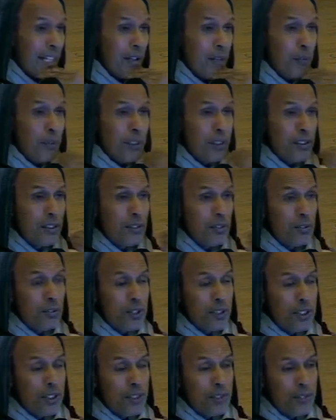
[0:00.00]
And he wanted to
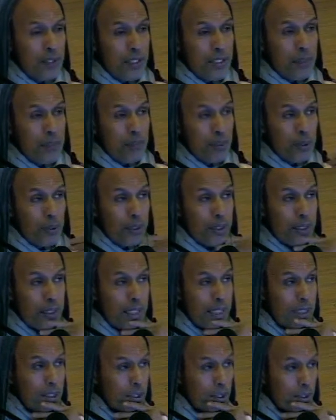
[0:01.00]
teach a very
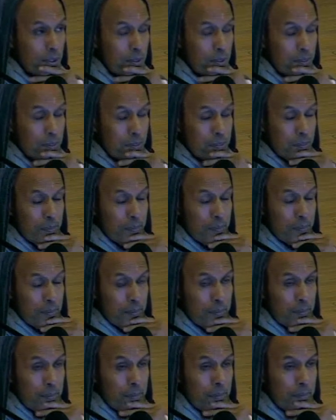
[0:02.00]
important lesson.
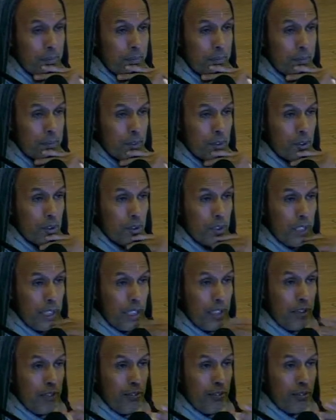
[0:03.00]
So
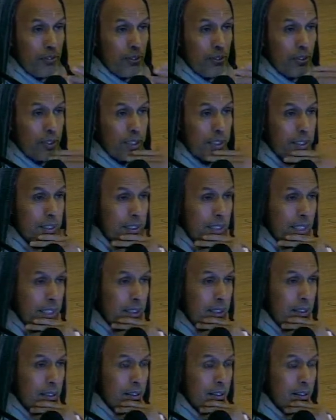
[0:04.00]
therefore he
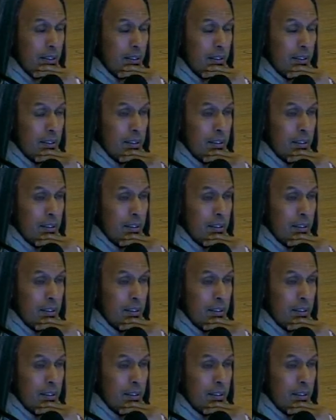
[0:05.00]
sent